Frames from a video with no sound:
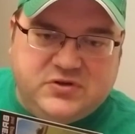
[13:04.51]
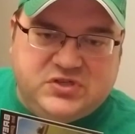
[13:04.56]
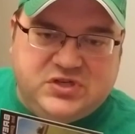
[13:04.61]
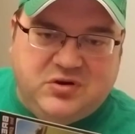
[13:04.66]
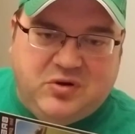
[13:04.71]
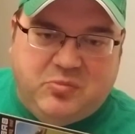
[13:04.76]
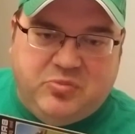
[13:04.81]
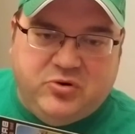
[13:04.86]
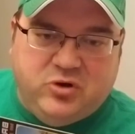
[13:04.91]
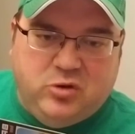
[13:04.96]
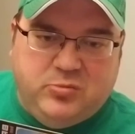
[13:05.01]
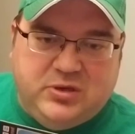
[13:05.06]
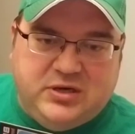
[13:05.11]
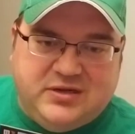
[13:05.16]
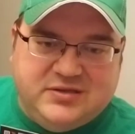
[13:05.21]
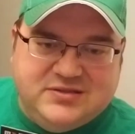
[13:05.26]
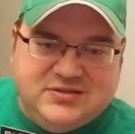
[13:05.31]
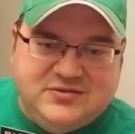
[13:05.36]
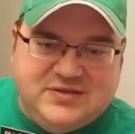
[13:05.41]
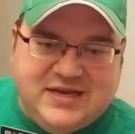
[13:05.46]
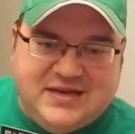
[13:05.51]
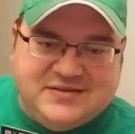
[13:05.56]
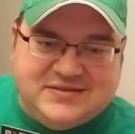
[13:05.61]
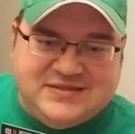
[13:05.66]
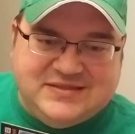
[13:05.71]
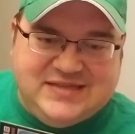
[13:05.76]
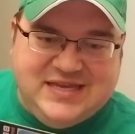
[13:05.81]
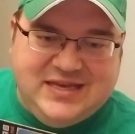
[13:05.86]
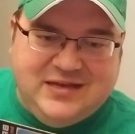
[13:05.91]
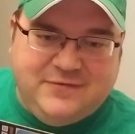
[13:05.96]
year in Pro Ball,
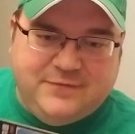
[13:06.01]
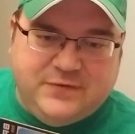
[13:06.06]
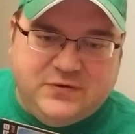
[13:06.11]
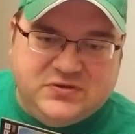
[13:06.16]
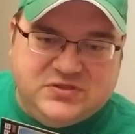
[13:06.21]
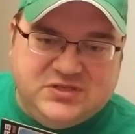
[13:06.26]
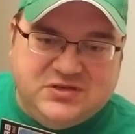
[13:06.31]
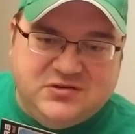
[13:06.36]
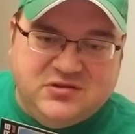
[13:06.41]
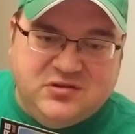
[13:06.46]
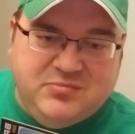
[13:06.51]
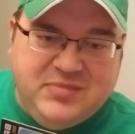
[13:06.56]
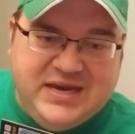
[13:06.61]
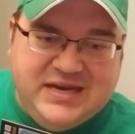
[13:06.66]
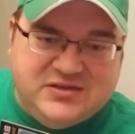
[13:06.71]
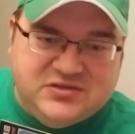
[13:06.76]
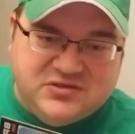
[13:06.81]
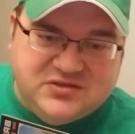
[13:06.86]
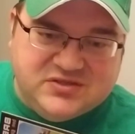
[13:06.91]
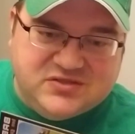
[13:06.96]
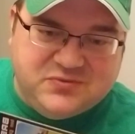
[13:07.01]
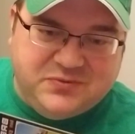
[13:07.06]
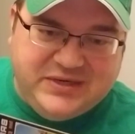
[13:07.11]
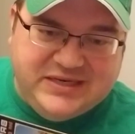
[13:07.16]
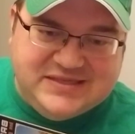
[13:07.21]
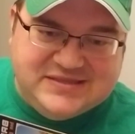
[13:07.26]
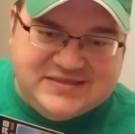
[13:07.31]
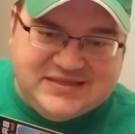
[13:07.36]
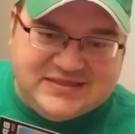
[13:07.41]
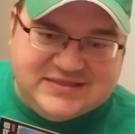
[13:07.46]
2010. First year in the Majors,
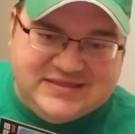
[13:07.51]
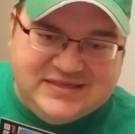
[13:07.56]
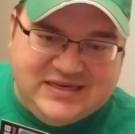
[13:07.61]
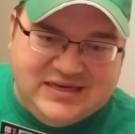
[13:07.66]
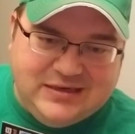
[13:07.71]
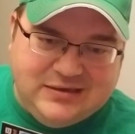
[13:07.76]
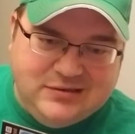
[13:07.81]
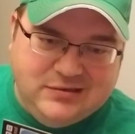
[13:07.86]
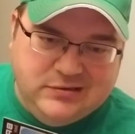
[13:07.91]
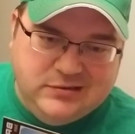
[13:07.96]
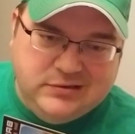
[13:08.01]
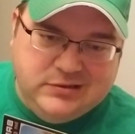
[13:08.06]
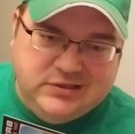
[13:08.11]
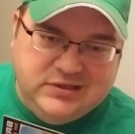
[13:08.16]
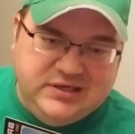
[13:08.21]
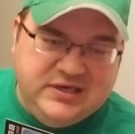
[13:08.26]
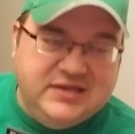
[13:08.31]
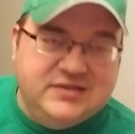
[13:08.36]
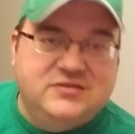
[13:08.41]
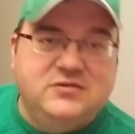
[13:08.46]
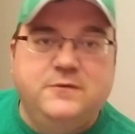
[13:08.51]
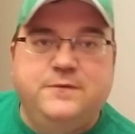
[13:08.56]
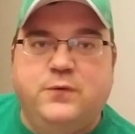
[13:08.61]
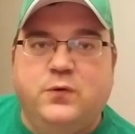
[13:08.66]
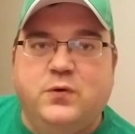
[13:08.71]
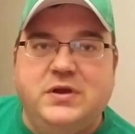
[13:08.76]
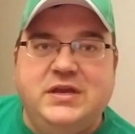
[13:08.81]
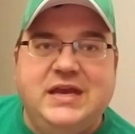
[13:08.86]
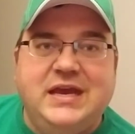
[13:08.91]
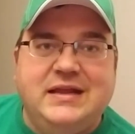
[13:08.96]
2016. Hit
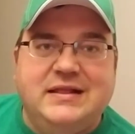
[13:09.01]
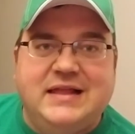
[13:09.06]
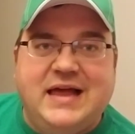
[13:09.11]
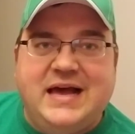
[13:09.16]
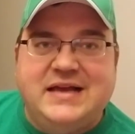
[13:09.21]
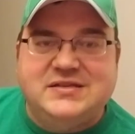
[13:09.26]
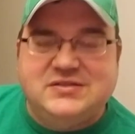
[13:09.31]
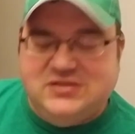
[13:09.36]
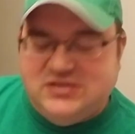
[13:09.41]
248 last